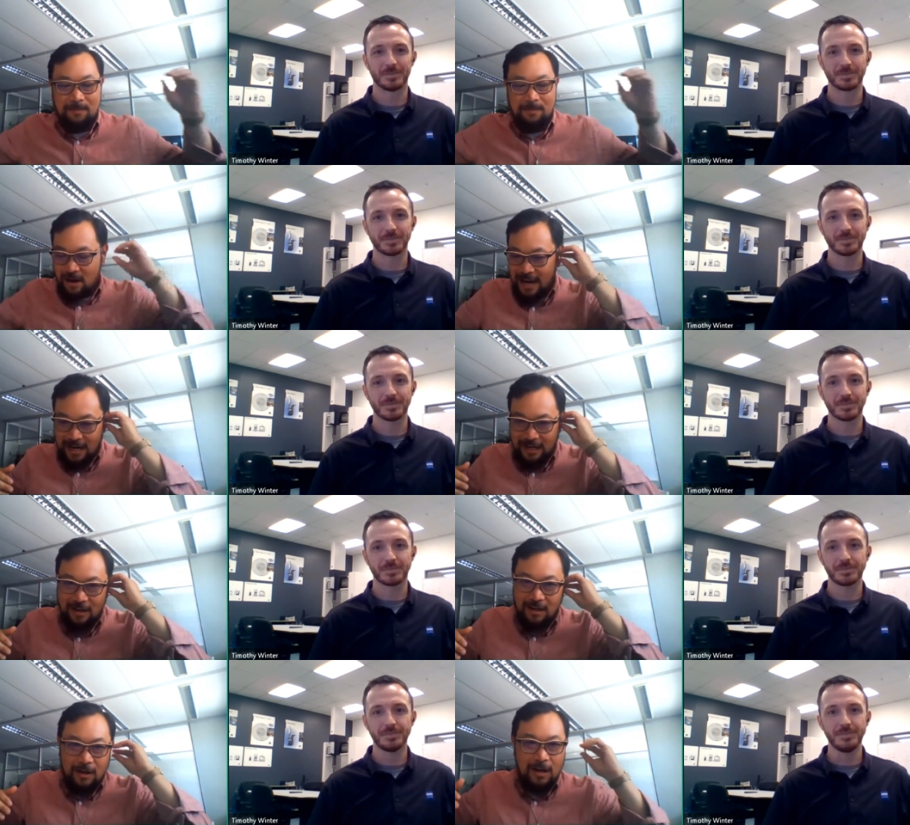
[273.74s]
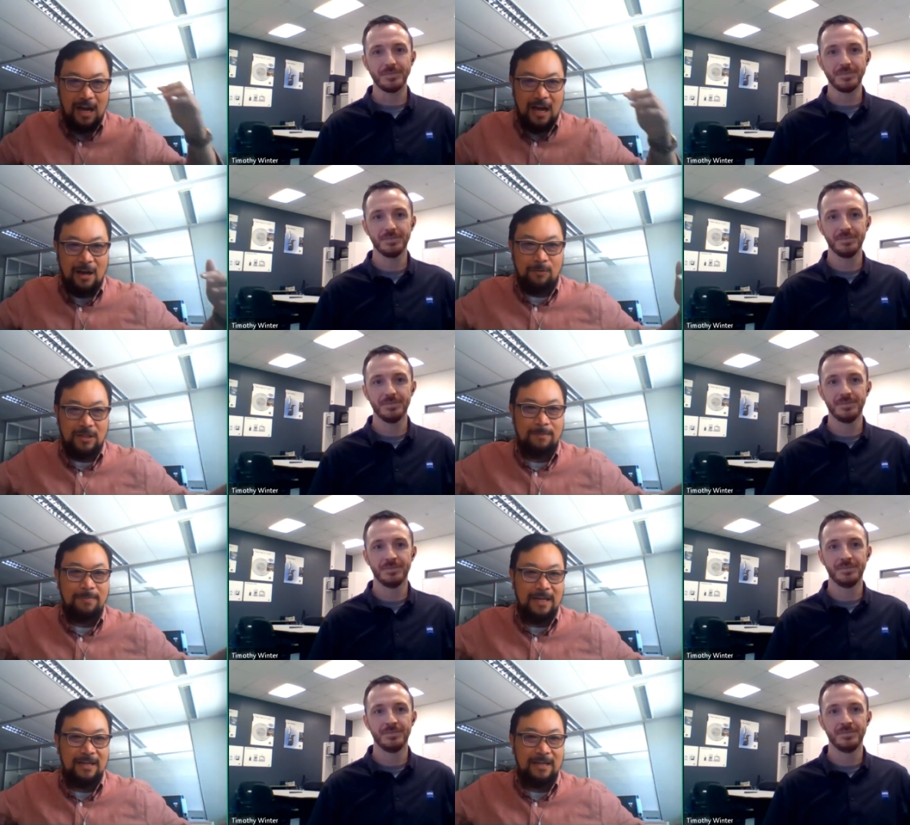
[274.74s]
Speaker 1: that Mark had uh, was a
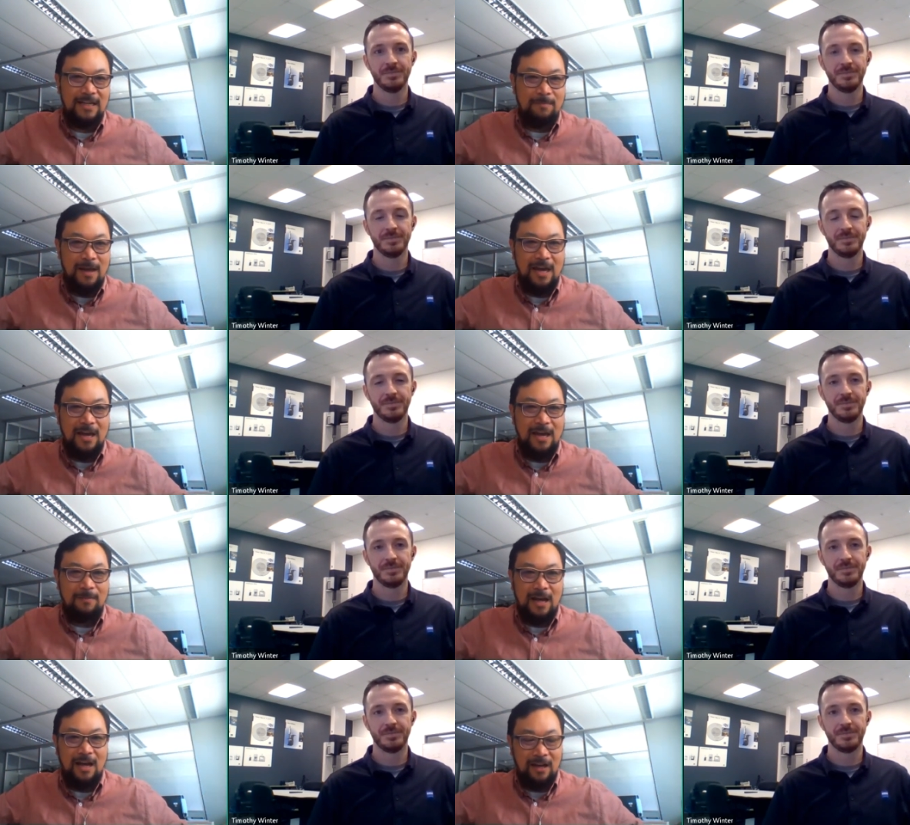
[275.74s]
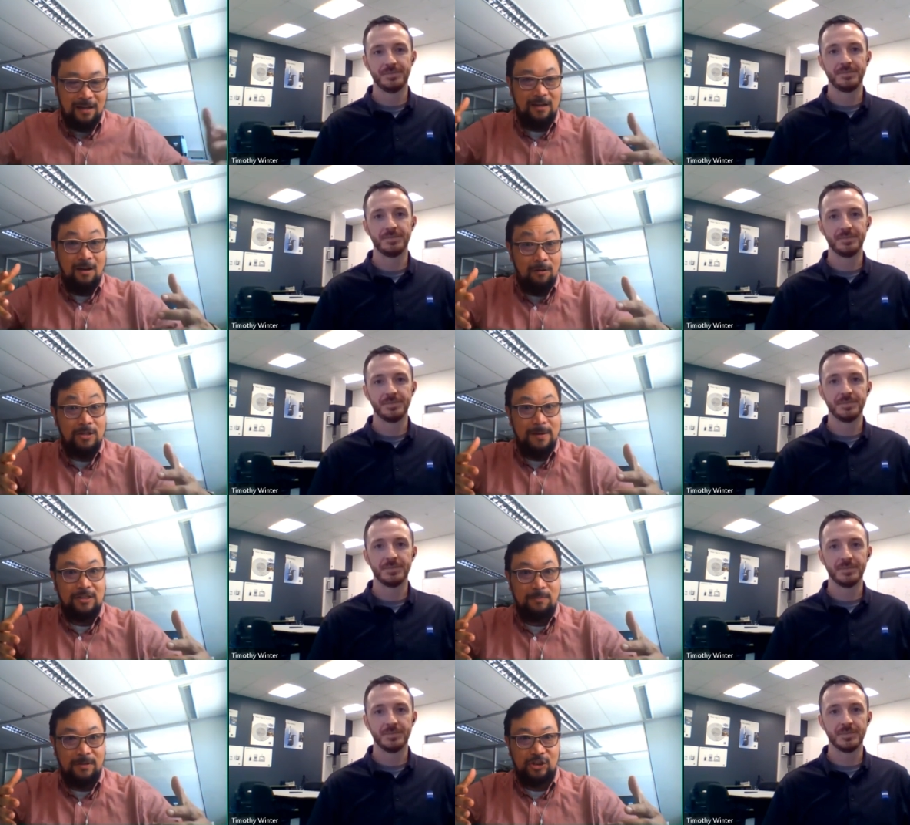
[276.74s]
big CMM. Uh,
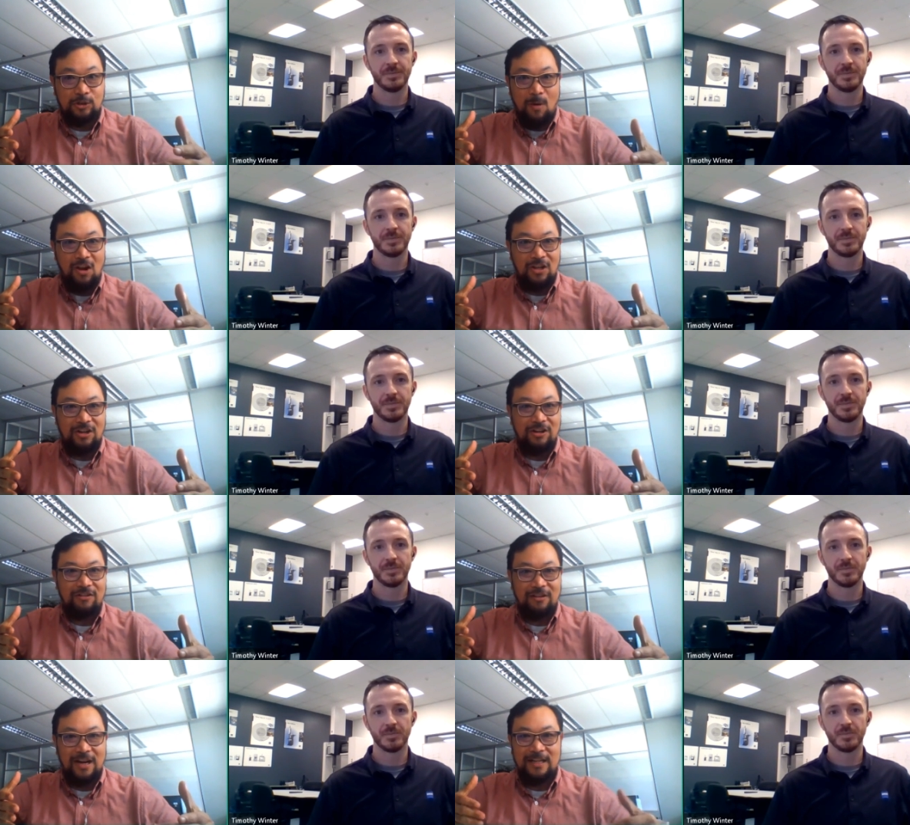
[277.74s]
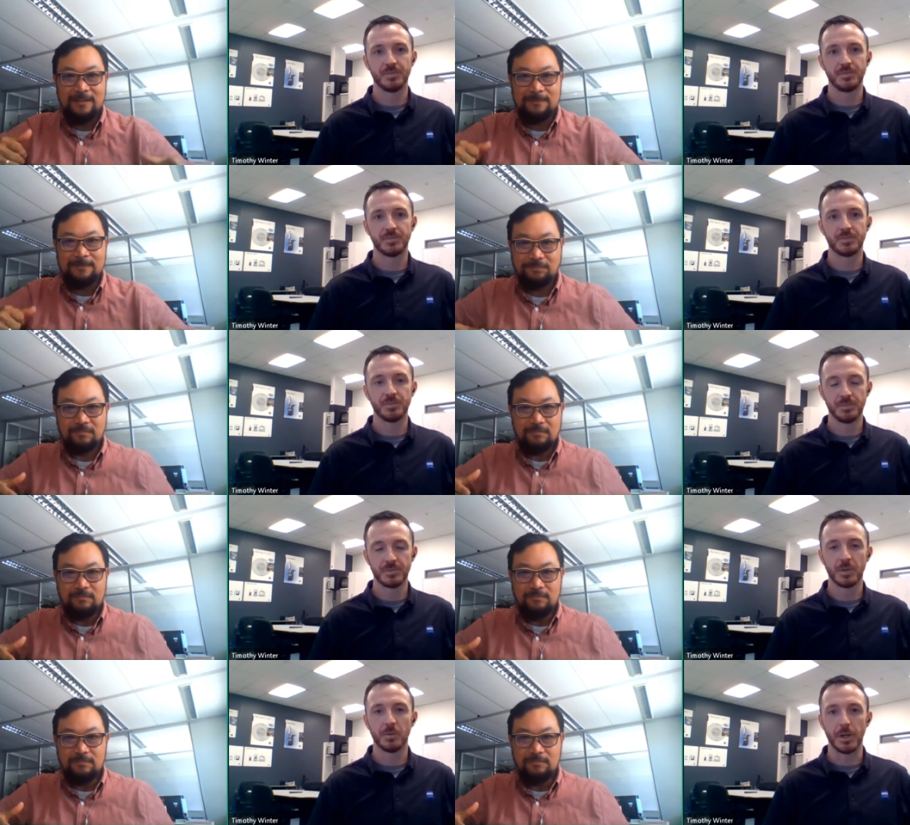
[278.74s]
O-INSPECTs are much smaller, right?
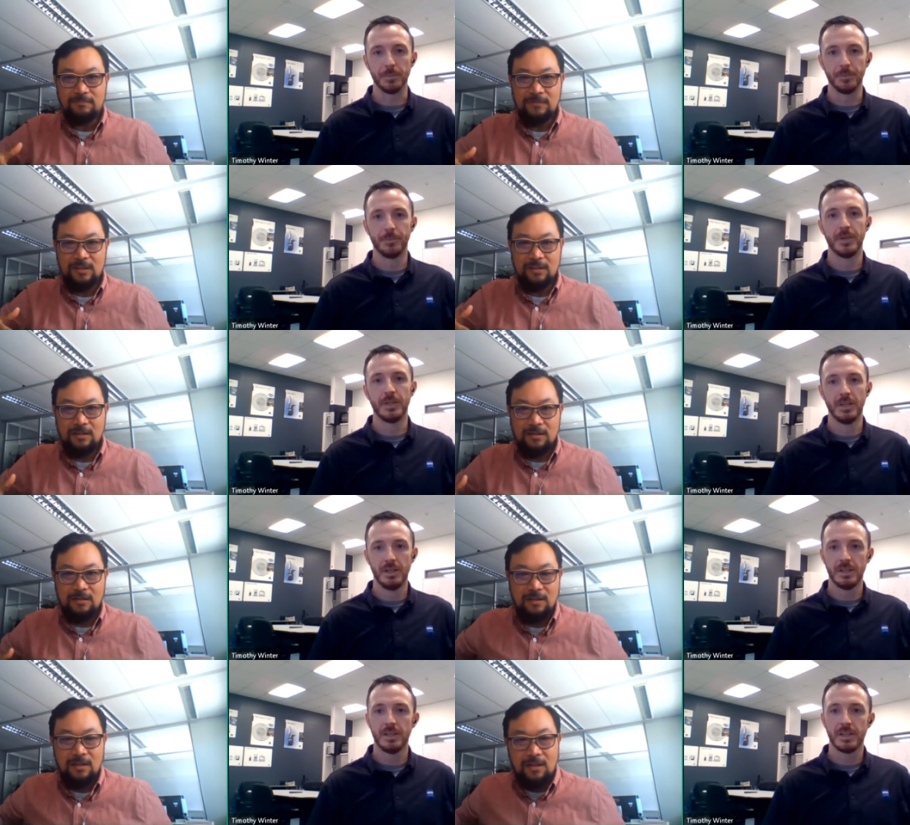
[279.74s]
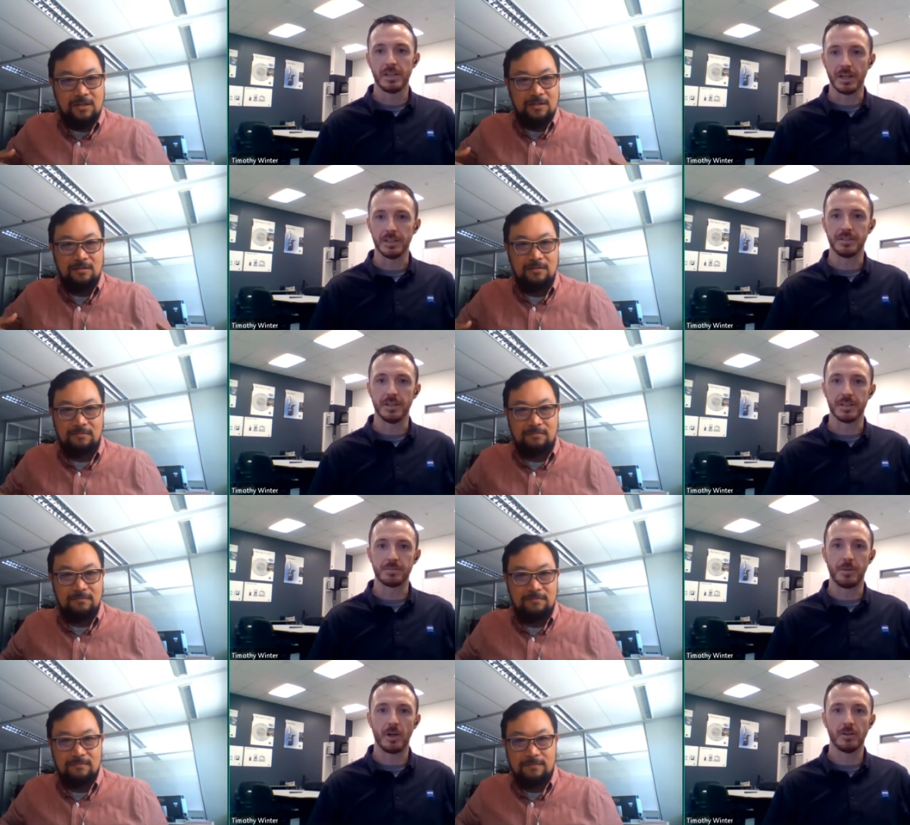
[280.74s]
Speaker 2: Right. Yeah, it's, it's
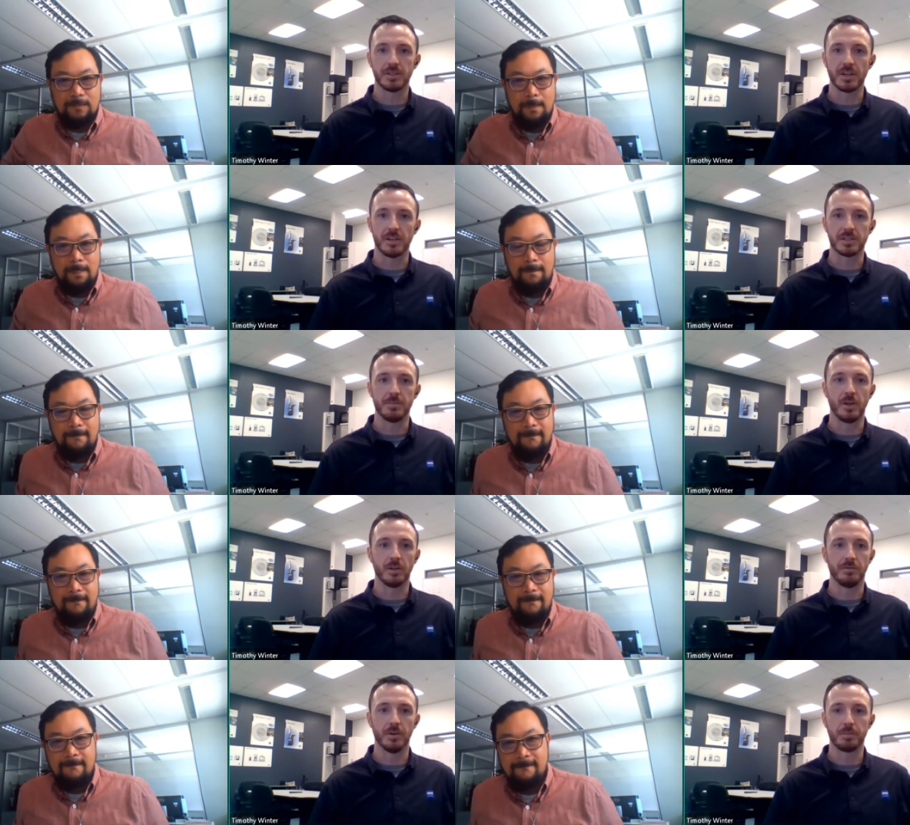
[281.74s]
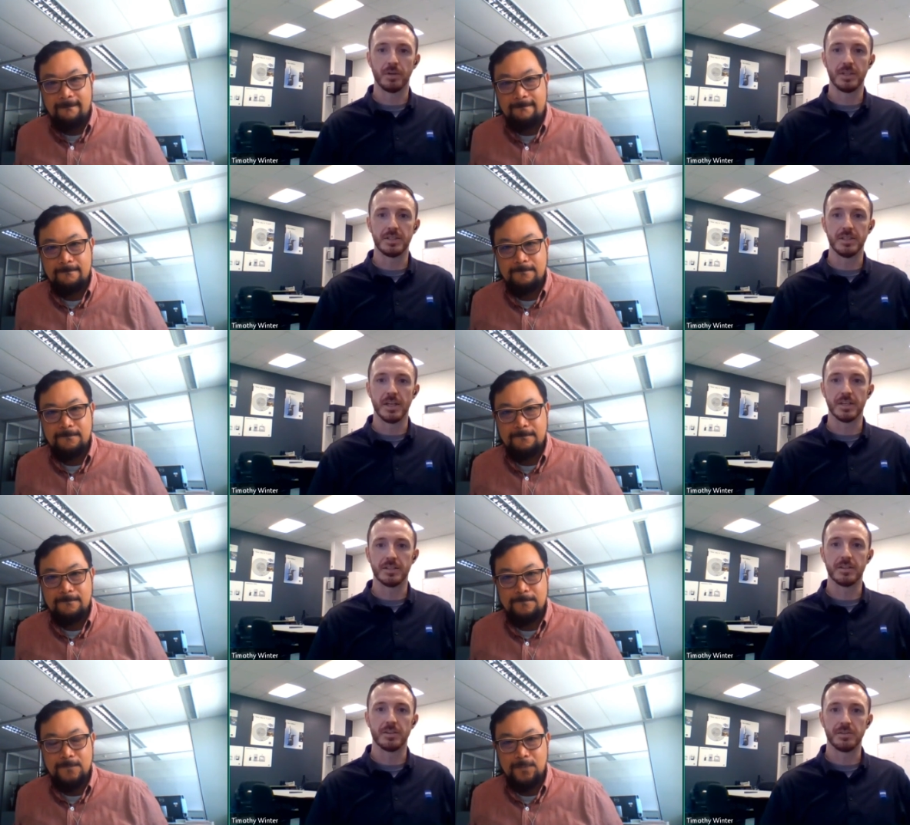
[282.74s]
smaller. It's got a smaller footprint. It,
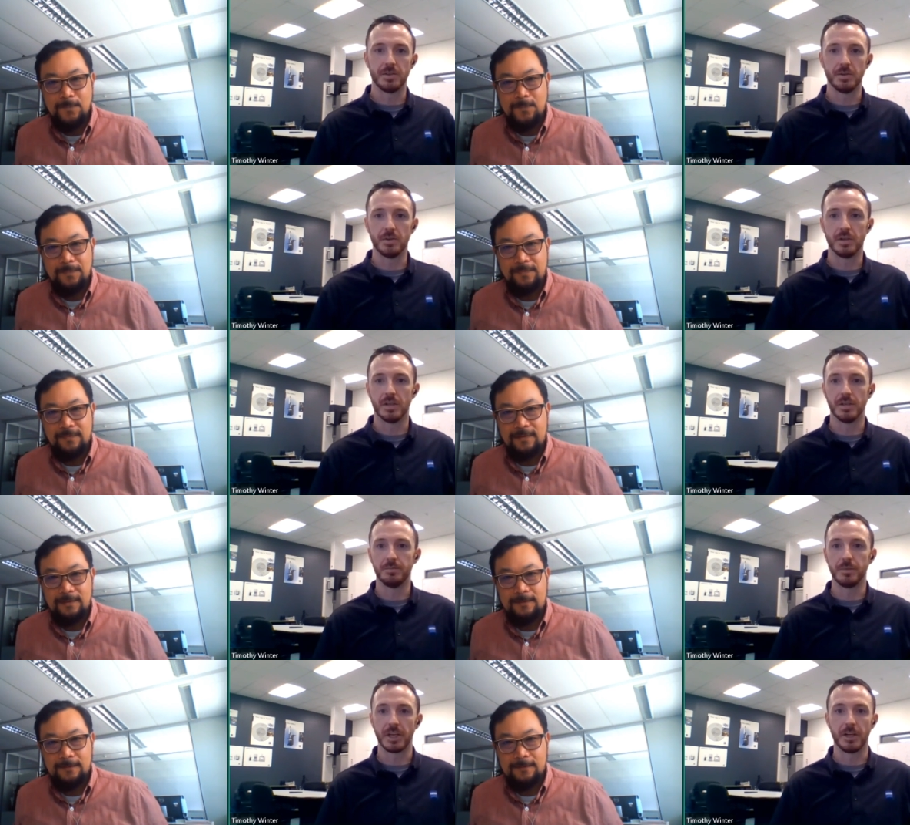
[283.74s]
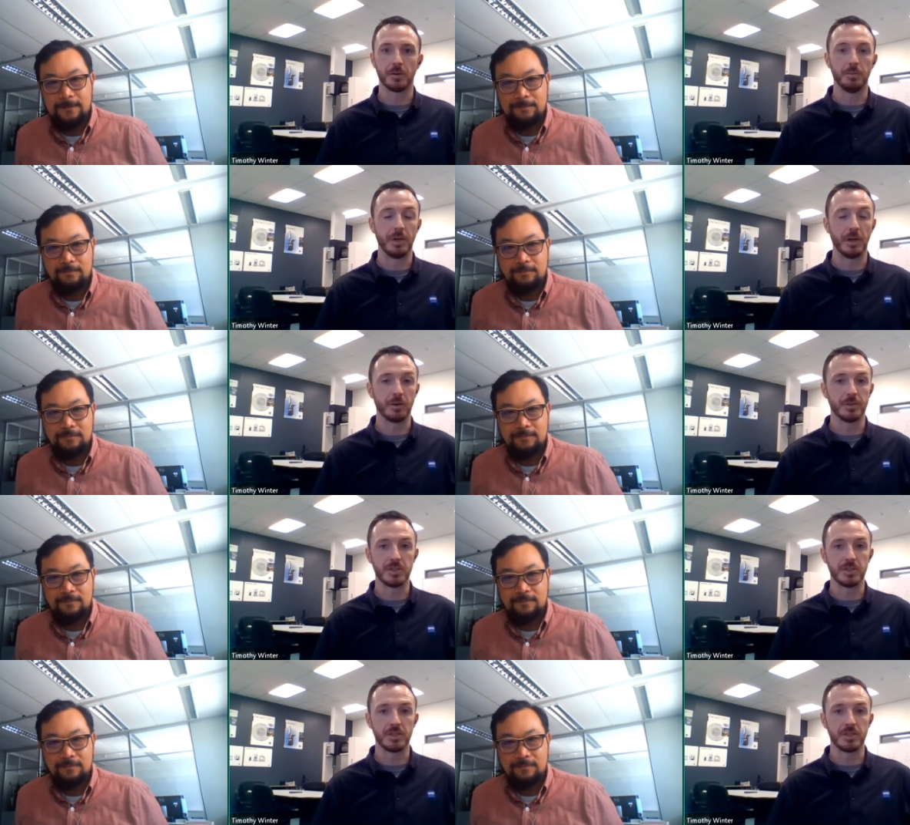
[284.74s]
it's also a mechanical bearing